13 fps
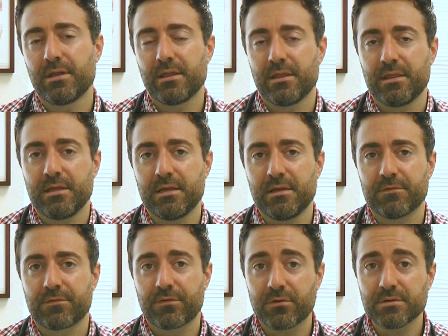
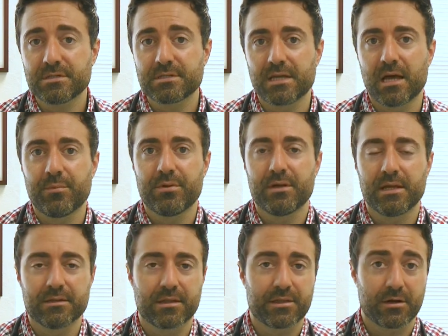the first step
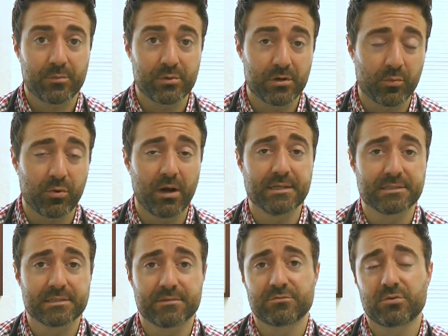in the therapeutic
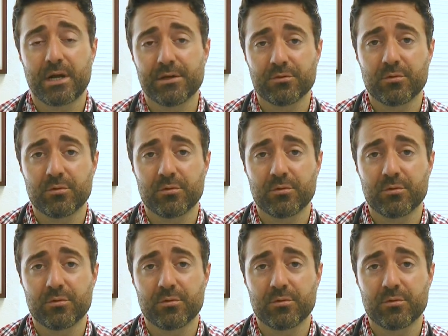process of trying